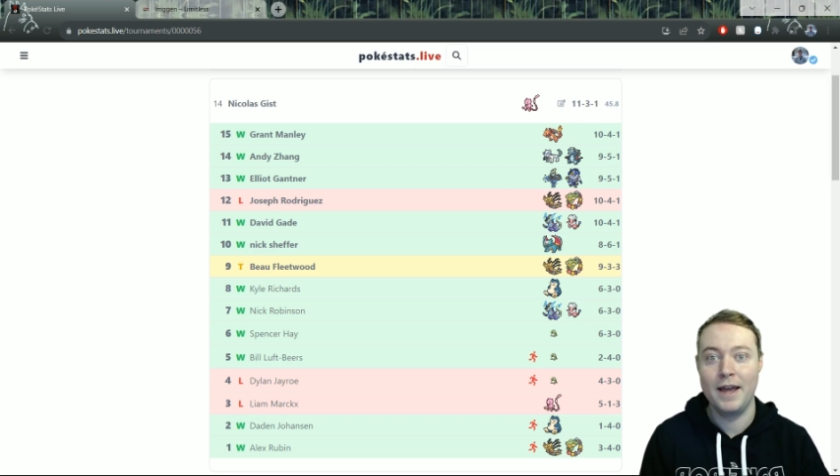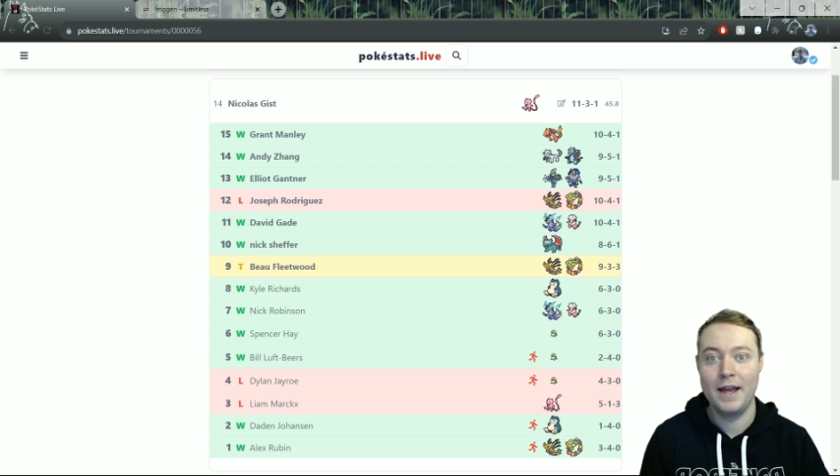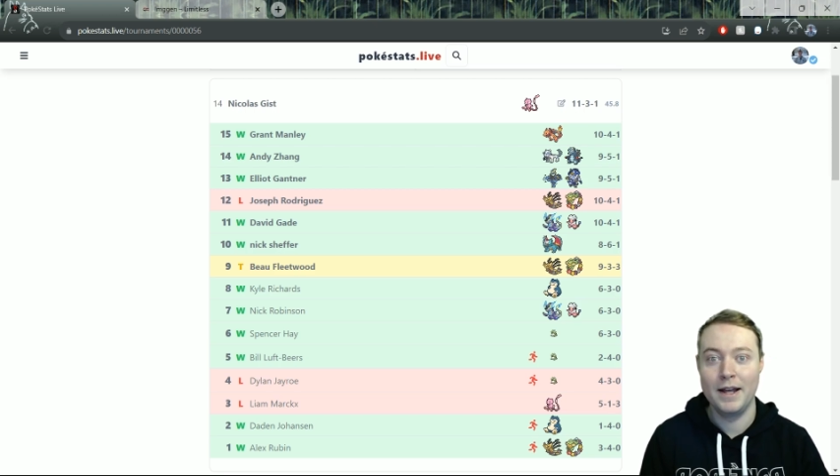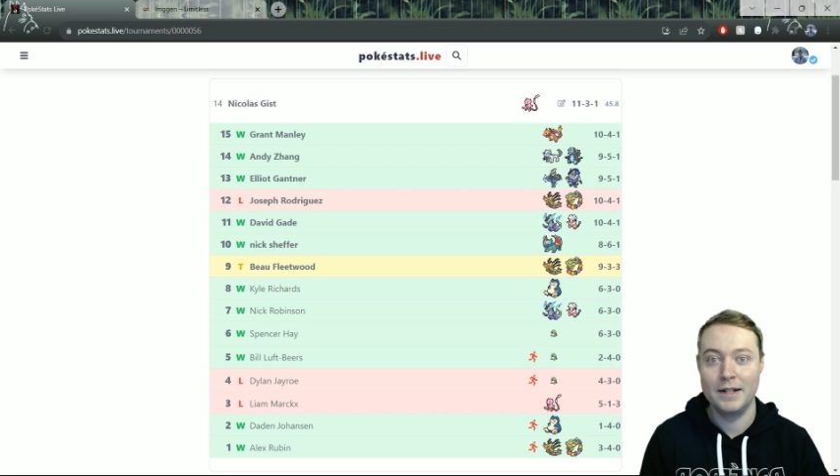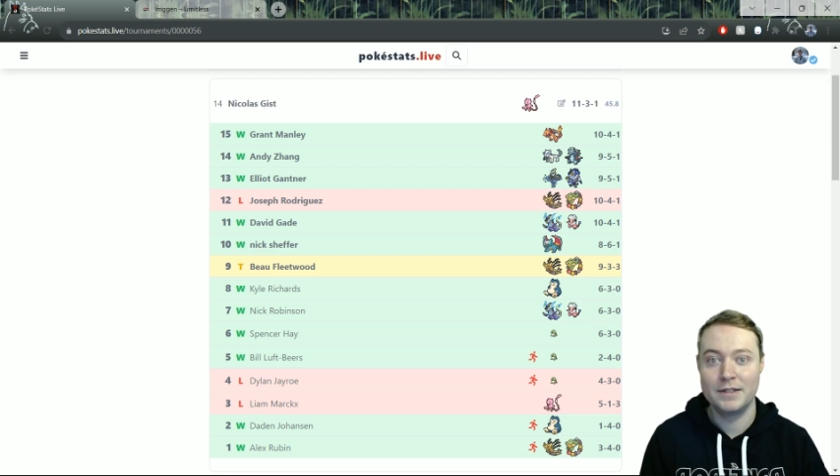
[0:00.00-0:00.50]

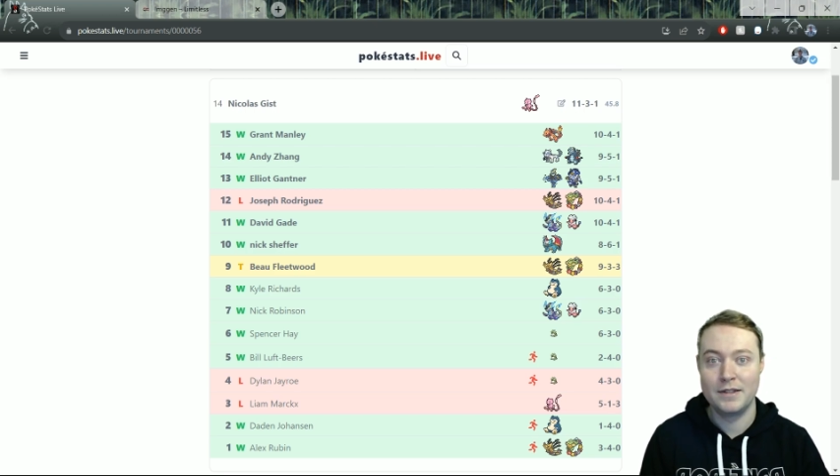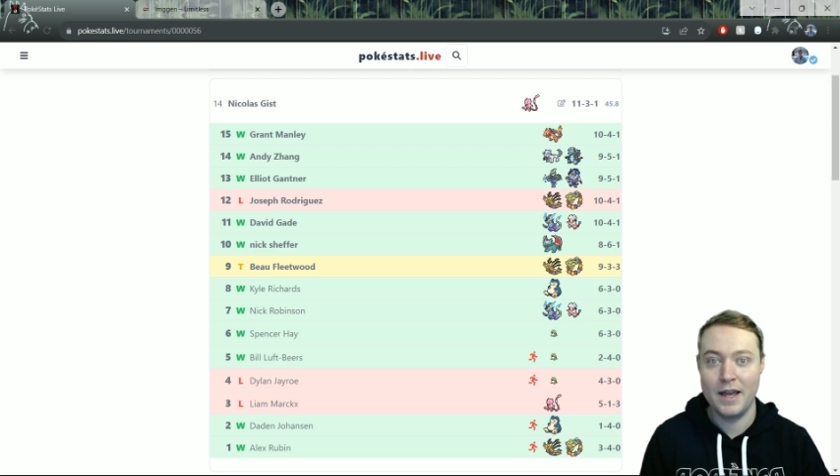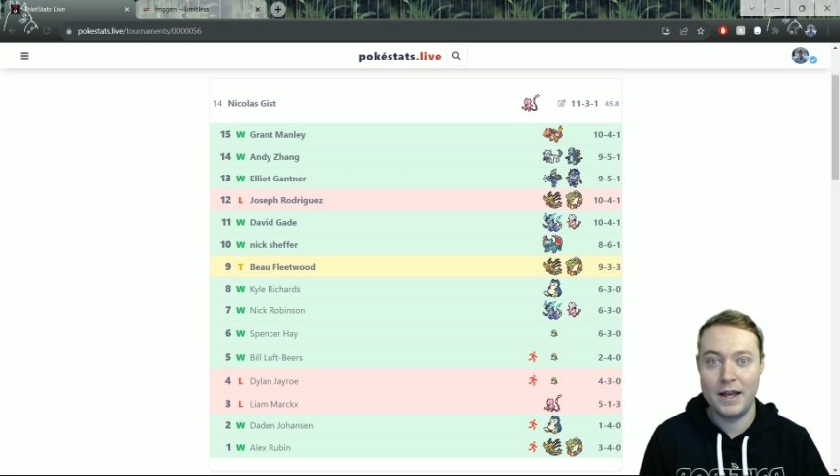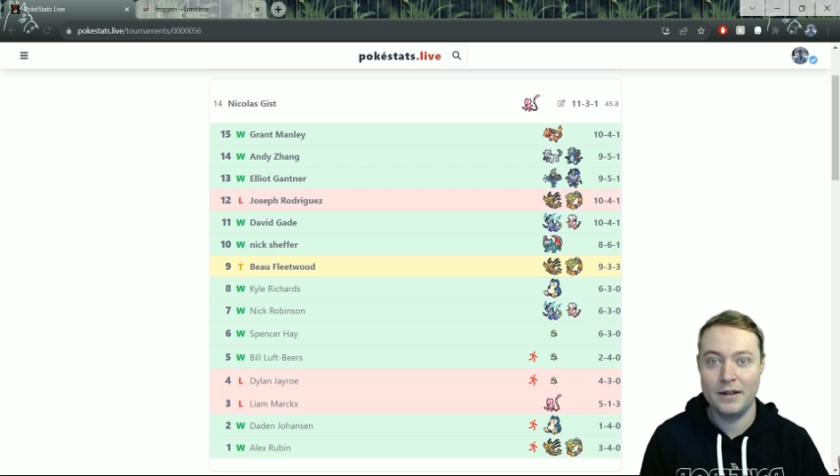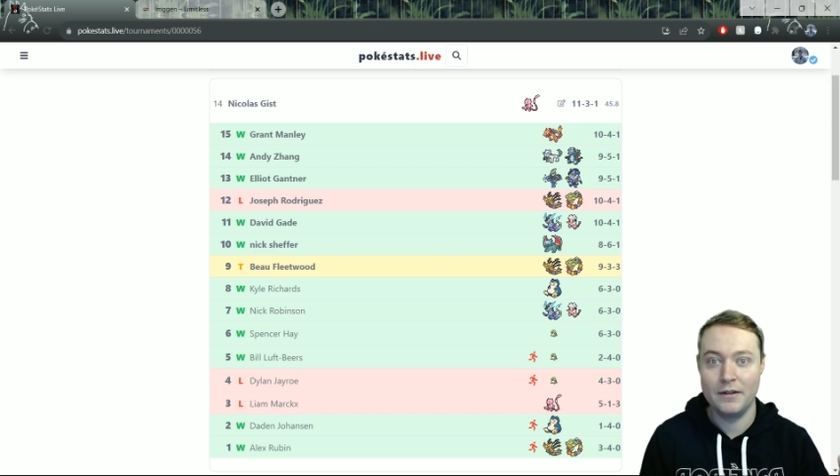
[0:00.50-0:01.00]
and
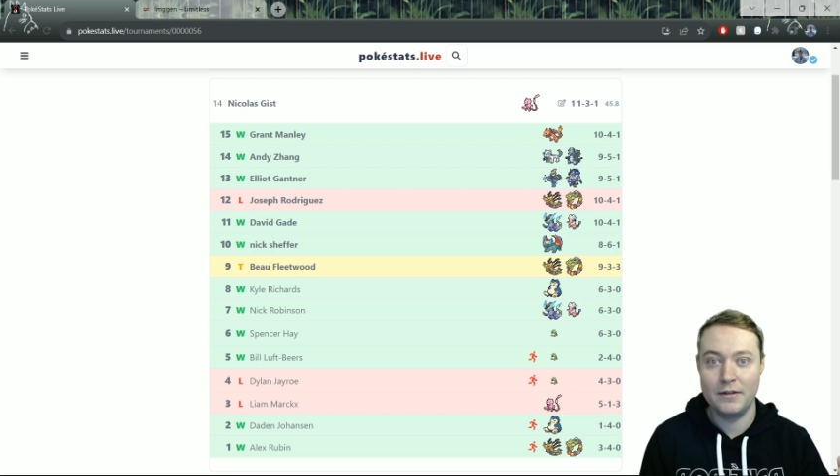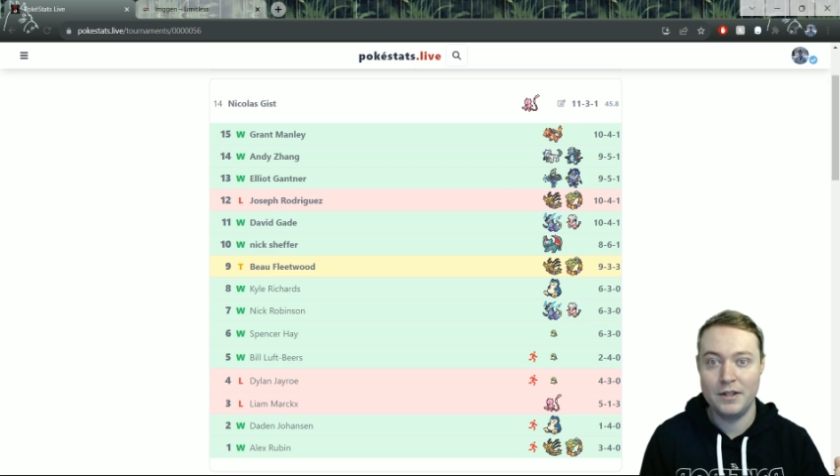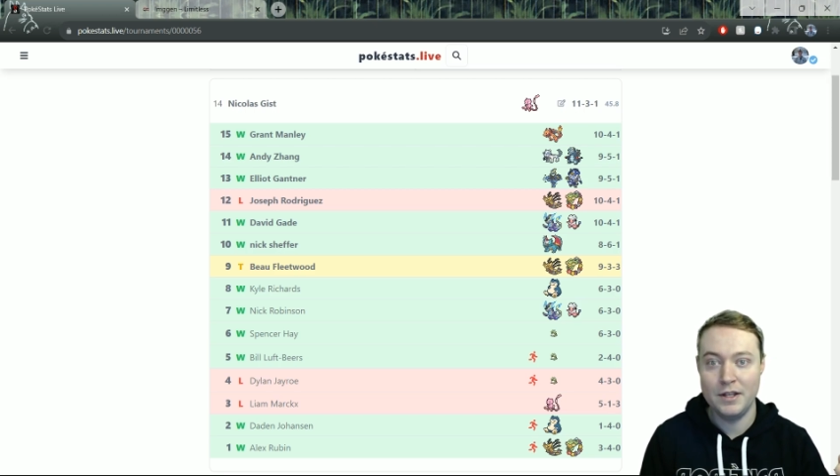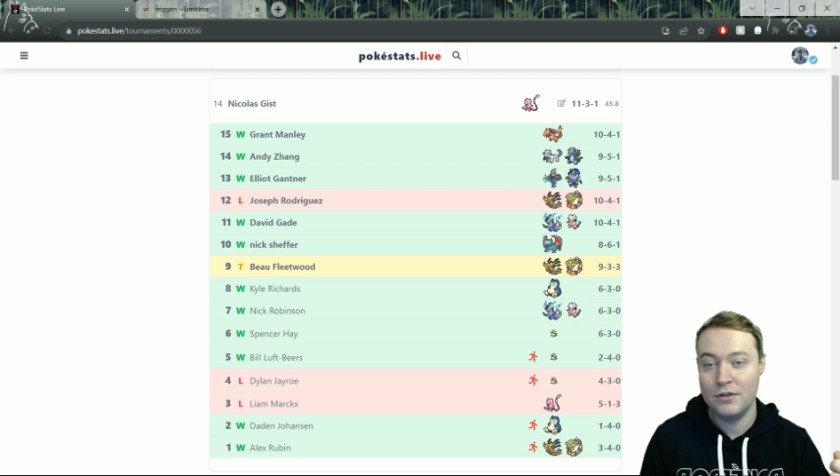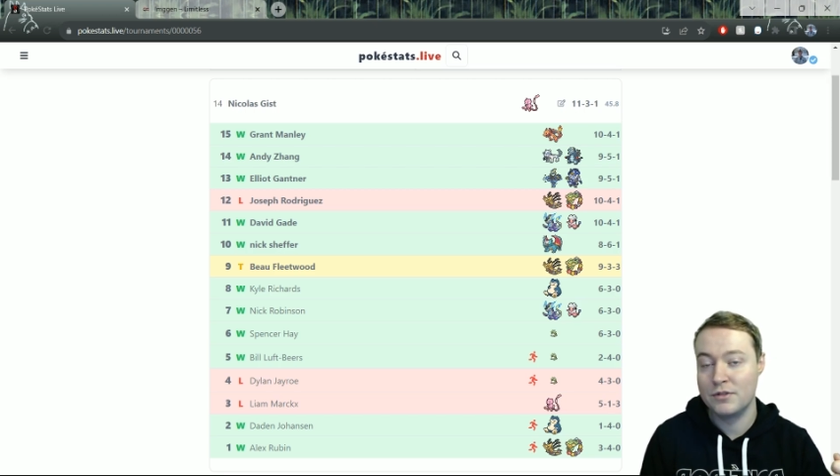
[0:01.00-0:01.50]
then
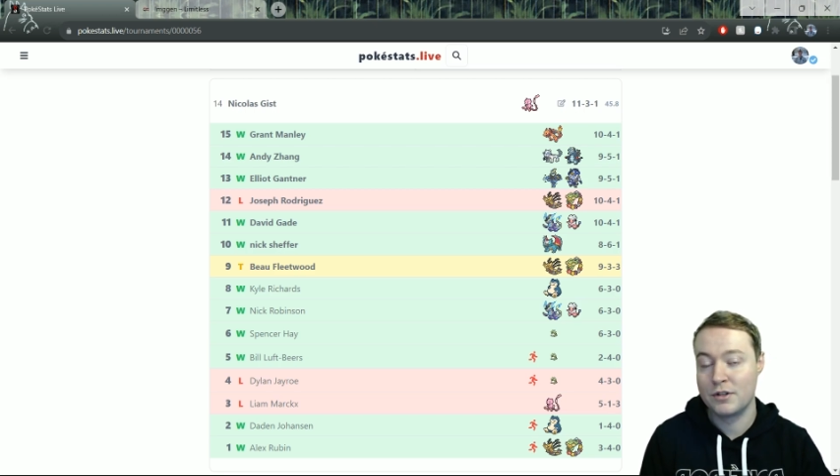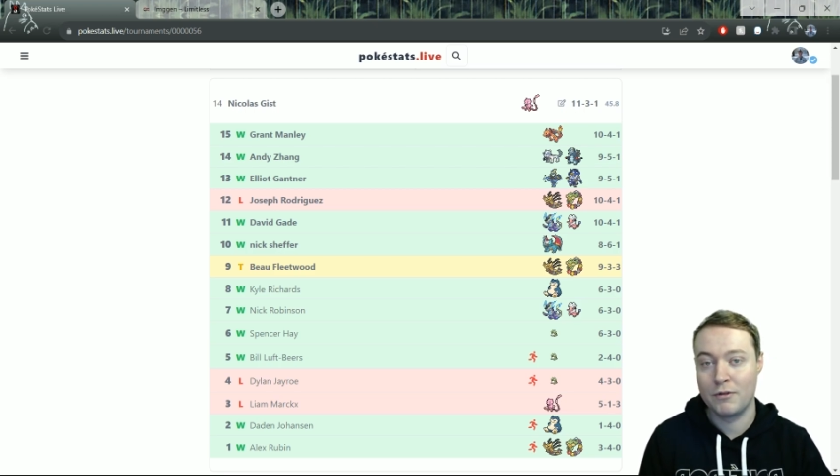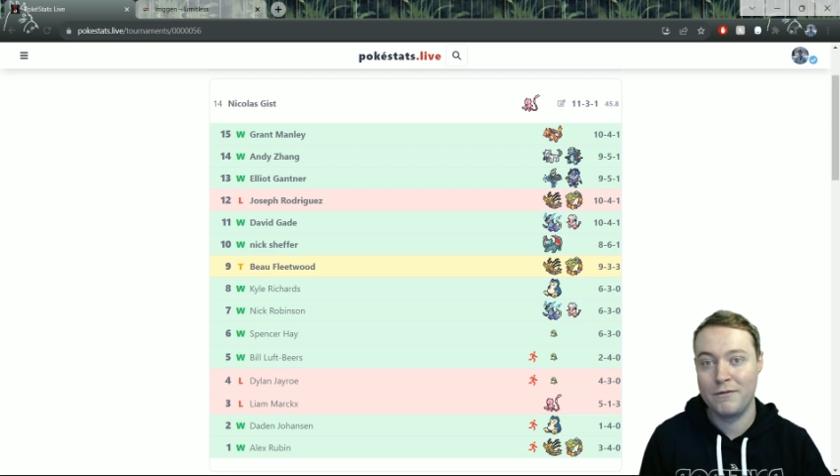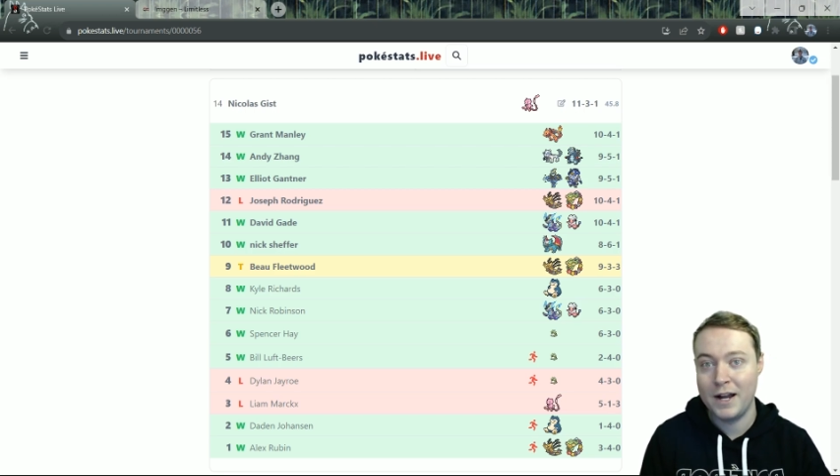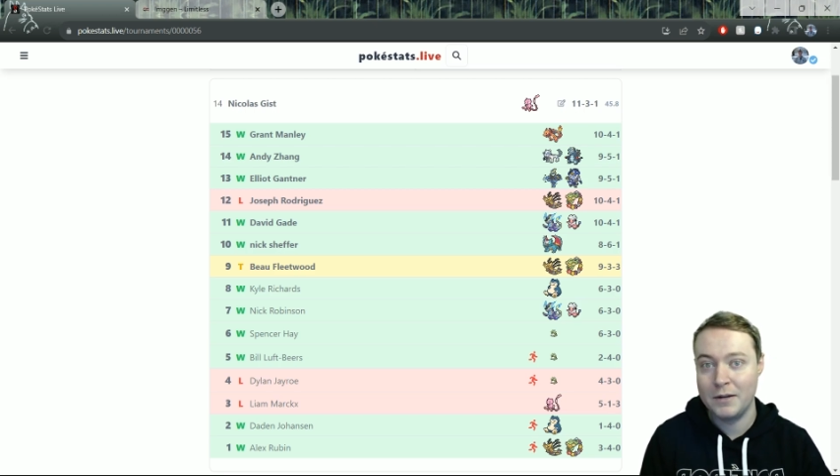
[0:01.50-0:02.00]
he used
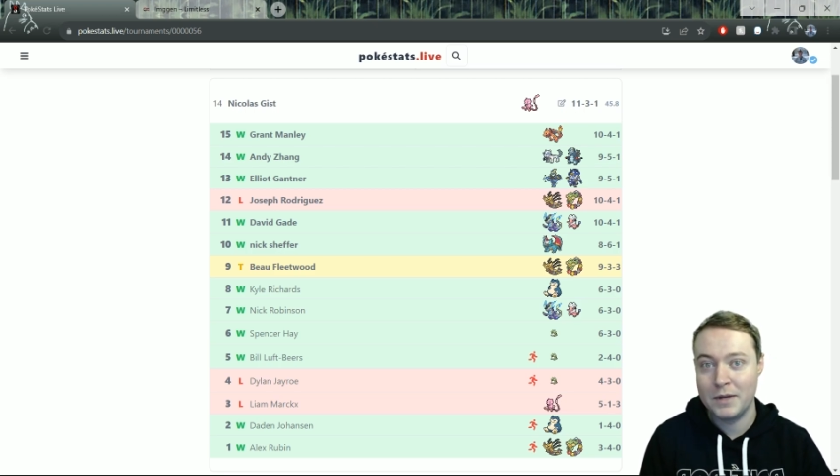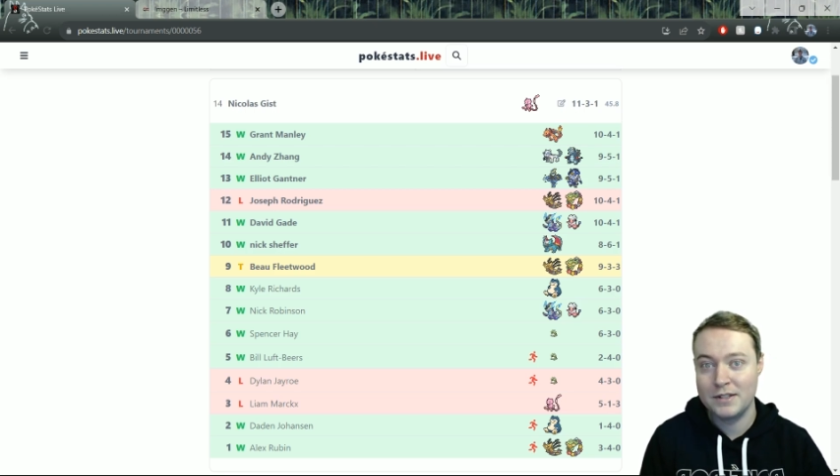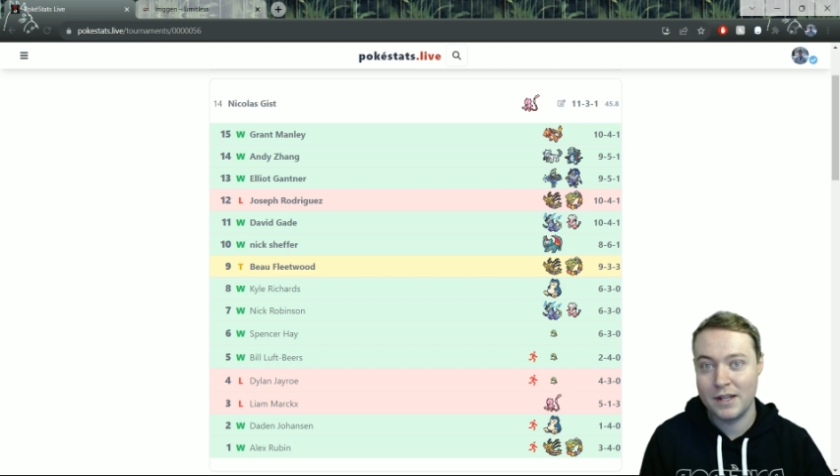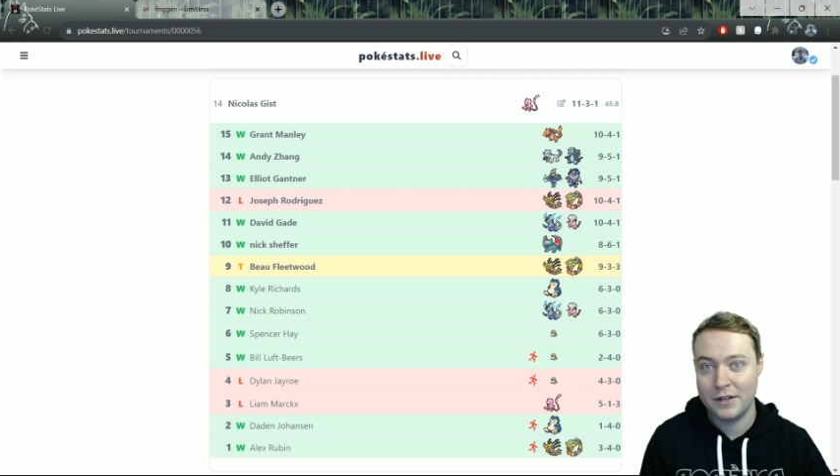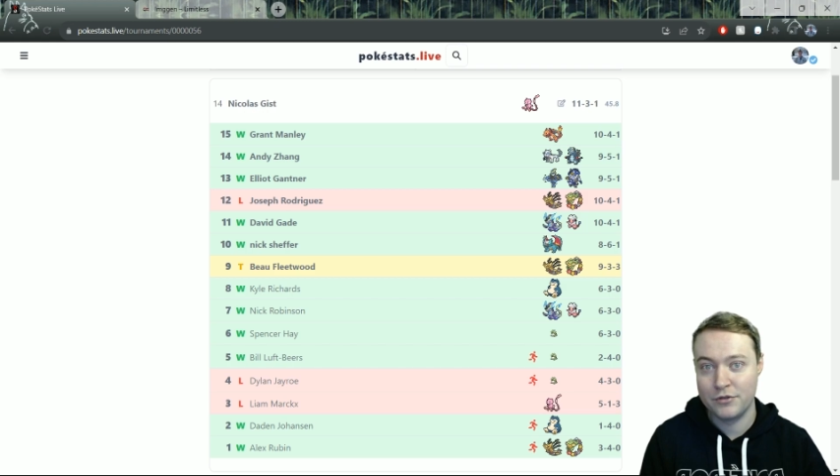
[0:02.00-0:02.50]
a Refinement